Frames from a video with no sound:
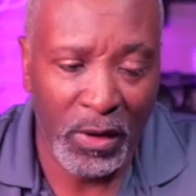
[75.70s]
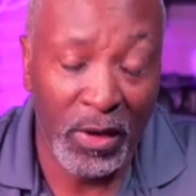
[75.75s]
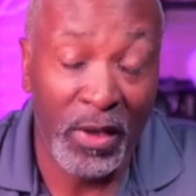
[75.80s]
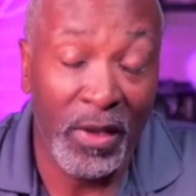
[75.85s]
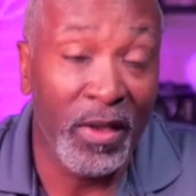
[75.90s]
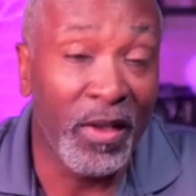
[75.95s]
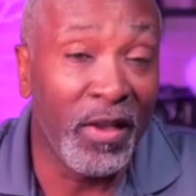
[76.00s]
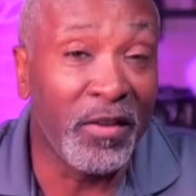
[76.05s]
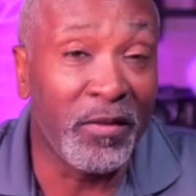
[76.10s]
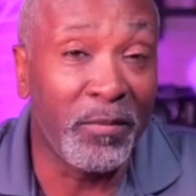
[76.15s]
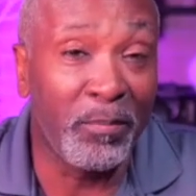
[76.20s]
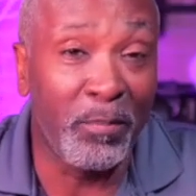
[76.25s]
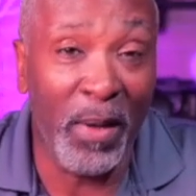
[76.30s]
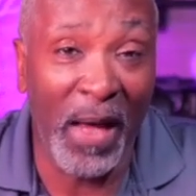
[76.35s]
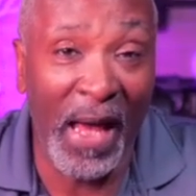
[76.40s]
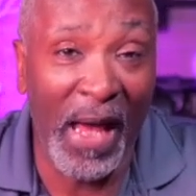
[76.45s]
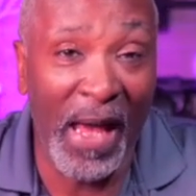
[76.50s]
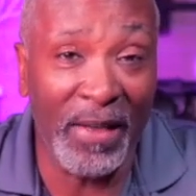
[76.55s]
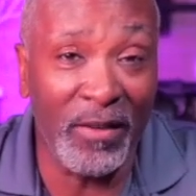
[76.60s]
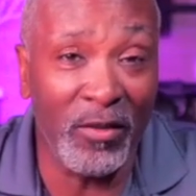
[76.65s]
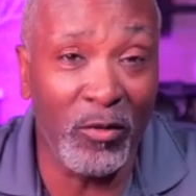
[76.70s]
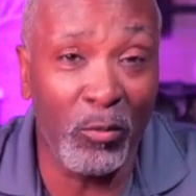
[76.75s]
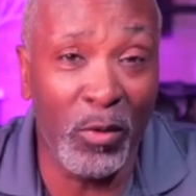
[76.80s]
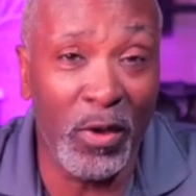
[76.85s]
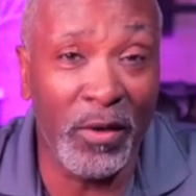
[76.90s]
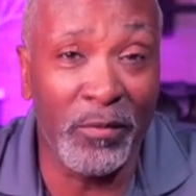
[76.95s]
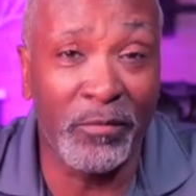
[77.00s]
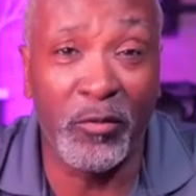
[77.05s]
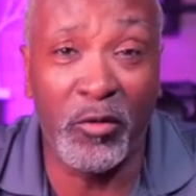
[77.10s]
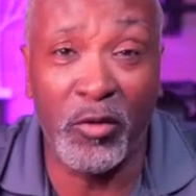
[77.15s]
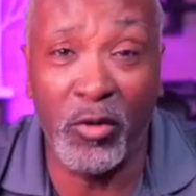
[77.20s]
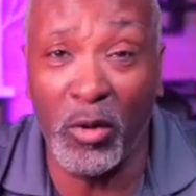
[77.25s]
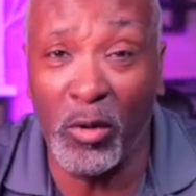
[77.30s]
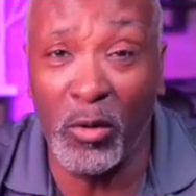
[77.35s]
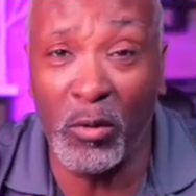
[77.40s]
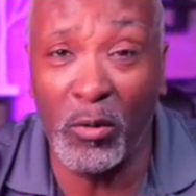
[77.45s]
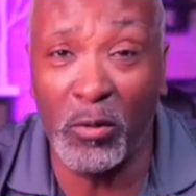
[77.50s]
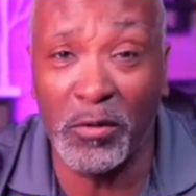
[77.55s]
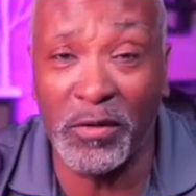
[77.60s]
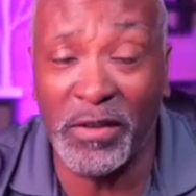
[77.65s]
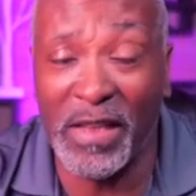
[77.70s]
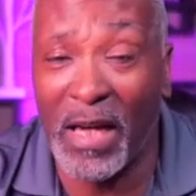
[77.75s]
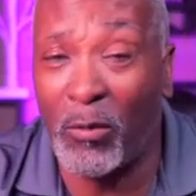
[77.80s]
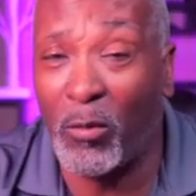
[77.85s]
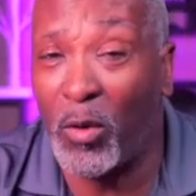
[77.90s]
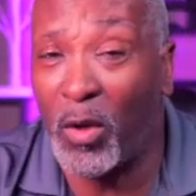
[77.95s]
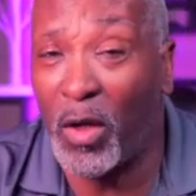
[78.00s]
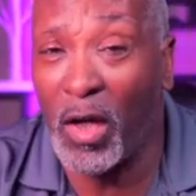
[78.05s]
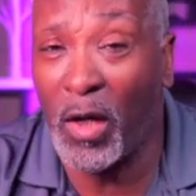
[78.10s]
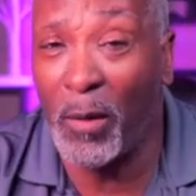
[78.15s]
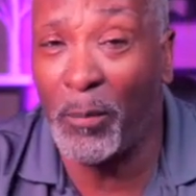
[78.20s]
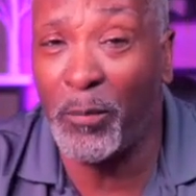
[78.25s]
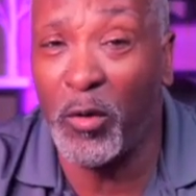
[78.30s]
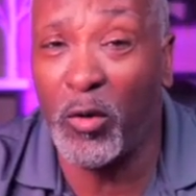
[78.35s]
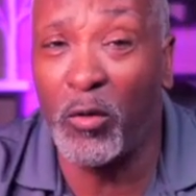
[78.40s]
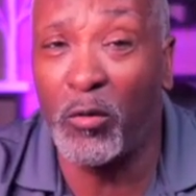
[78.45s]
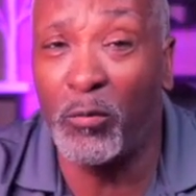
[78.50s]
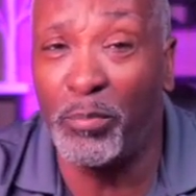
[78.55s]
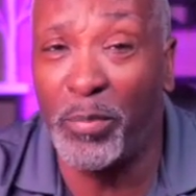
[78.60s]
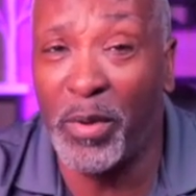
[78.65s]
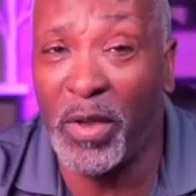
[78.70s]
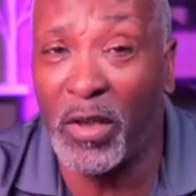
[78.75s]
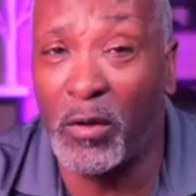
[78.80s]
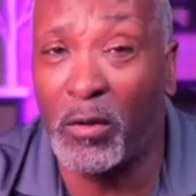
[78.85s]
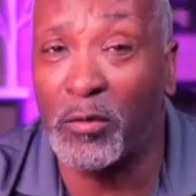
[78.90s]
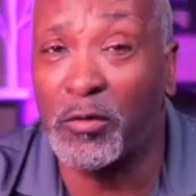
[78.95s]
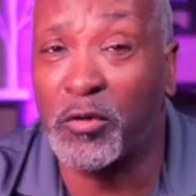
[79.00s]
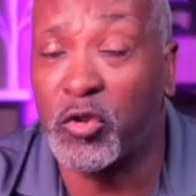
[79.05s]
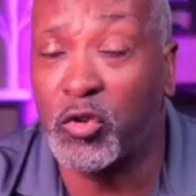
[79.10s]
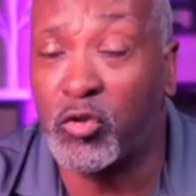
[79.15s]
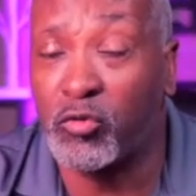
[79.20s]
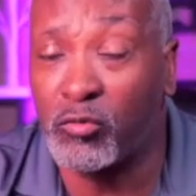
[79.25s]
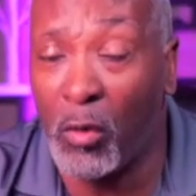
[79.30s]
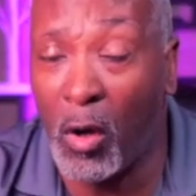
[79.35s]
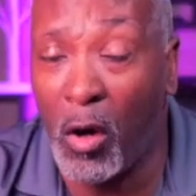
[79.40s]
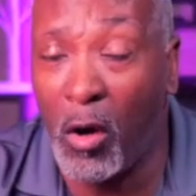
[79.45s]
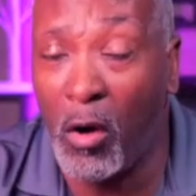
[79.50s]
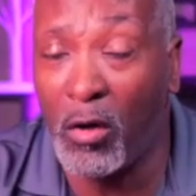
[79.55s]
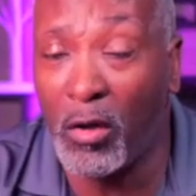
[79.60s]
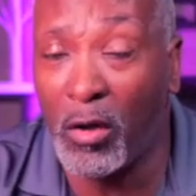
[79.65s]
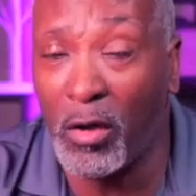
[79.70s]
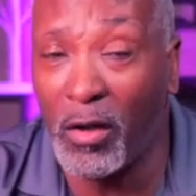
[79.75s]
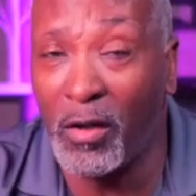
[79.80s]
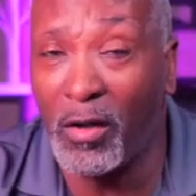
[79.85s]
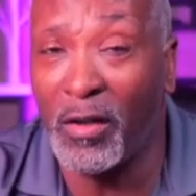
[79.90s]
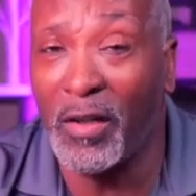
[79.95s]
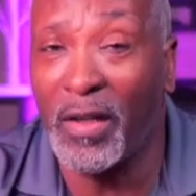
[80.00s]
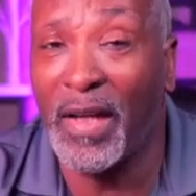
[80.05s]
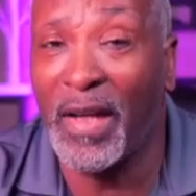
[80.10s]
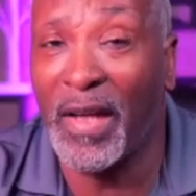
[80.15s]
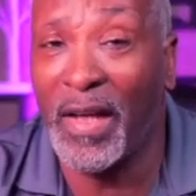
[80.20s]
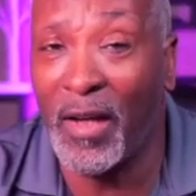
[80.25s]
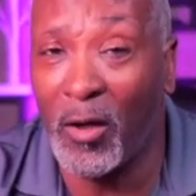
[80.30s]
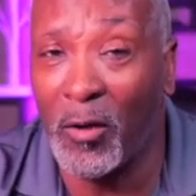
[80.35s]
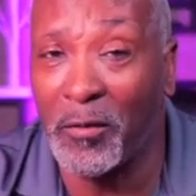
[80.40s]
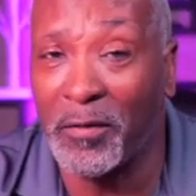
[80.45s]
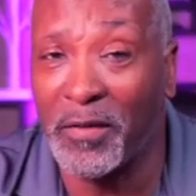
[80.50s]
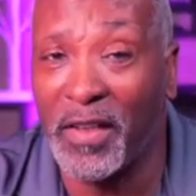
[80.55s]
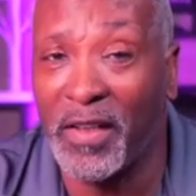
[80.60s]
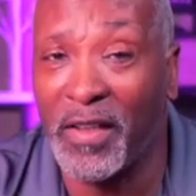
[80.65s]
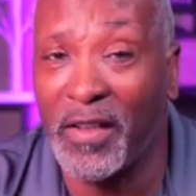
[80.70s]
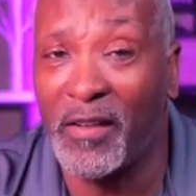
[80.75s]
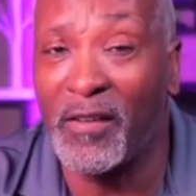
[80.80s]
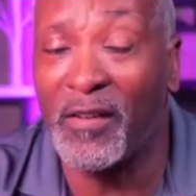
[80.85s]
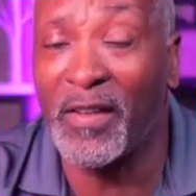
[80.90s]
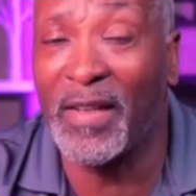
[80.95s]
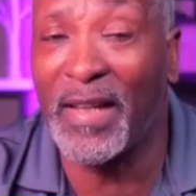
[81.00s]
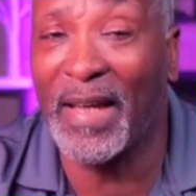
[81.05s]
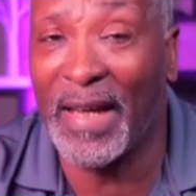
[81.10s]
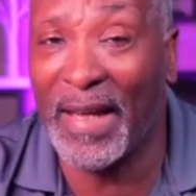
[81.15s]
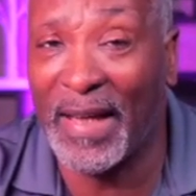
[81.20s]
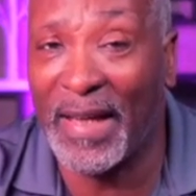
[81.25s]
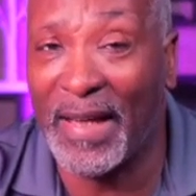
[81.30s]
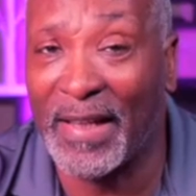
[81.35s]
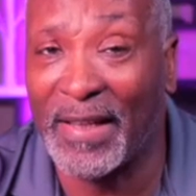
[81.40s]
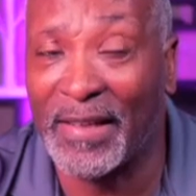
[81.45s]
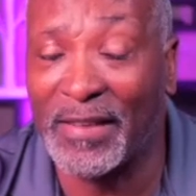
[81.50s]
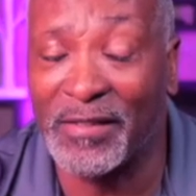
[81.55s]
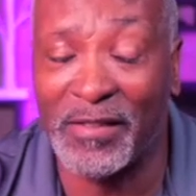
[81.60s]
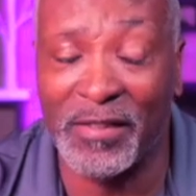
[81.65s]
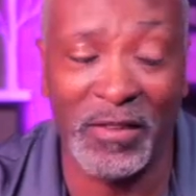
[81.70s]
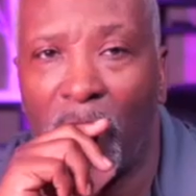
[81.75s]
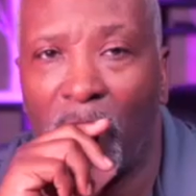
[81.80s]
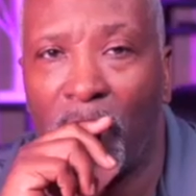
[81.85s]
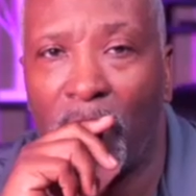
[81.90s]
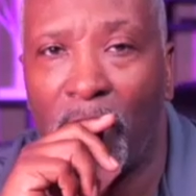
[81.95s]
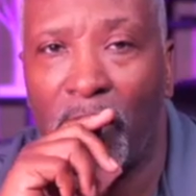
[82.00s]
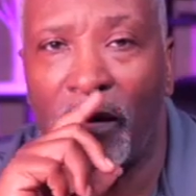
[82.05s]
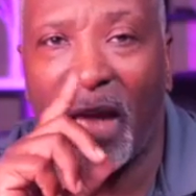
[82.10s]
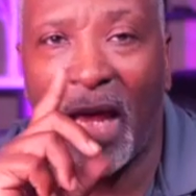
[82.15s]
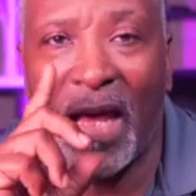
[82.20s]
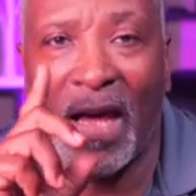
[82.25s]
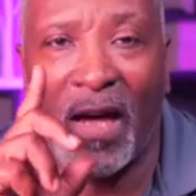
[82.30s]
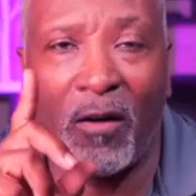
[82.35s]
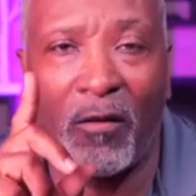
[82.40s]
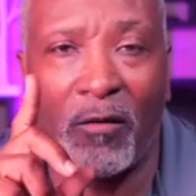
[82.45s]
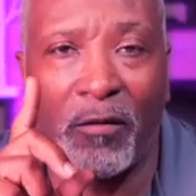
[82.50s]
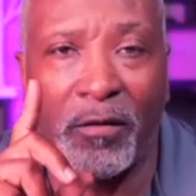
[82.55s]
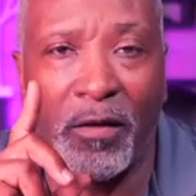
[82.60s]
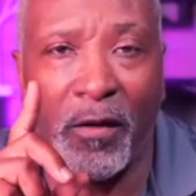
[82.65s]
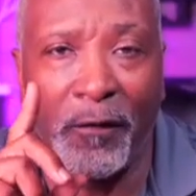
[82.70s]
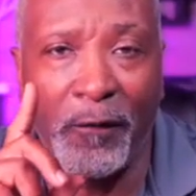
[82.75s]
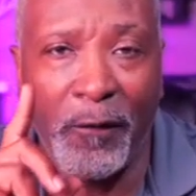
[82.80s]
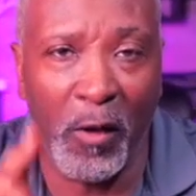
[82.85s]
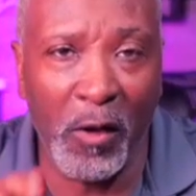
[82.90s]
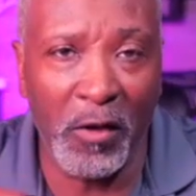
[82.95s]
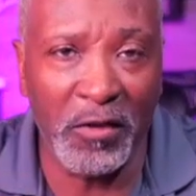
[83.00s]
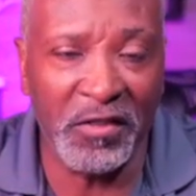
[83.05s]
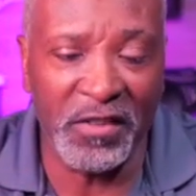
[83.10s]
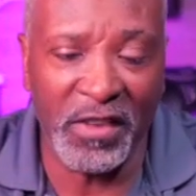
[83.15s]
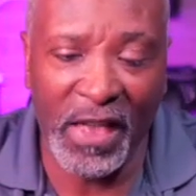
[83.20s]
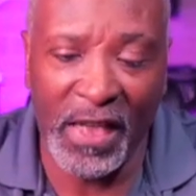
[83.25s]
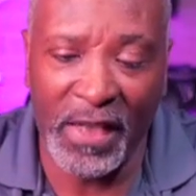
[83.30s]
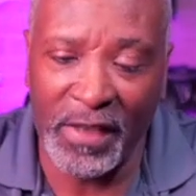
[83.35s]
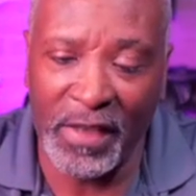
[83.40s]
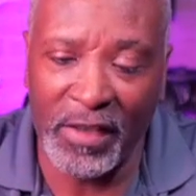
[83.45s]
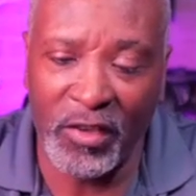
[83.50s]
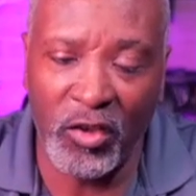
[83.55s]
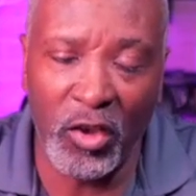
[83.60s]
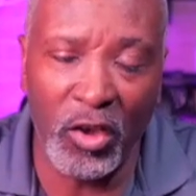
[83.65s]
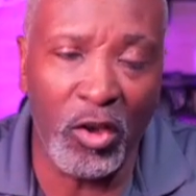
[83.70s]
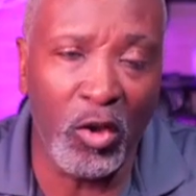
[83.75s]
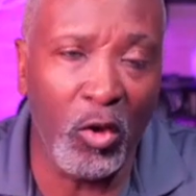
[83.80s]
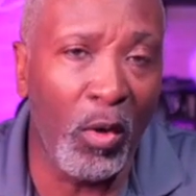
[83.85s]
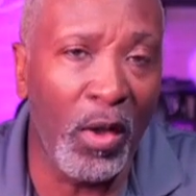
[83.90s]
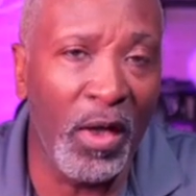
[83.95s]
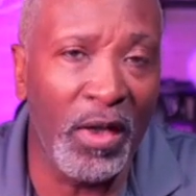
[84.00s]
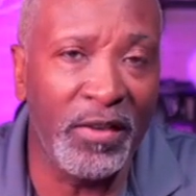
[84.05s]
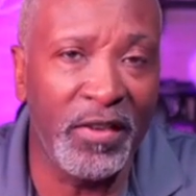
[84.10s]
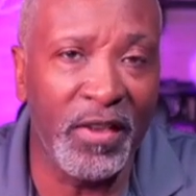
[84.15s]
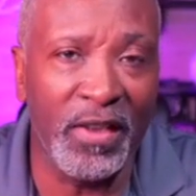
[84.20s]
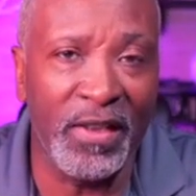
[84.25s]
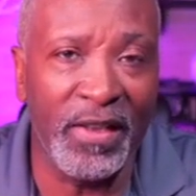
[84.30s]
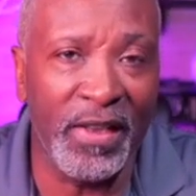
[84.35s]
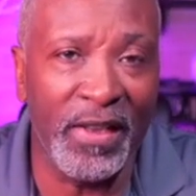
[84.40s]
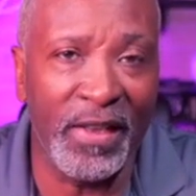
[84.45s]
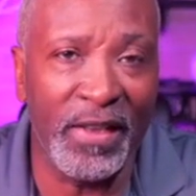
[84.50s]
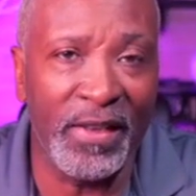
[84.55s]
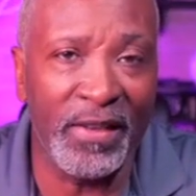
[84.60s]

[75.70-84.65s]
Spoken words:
It's packed with tools that will help you build stronger, healthier hands. Now, the first thing that you're going to get,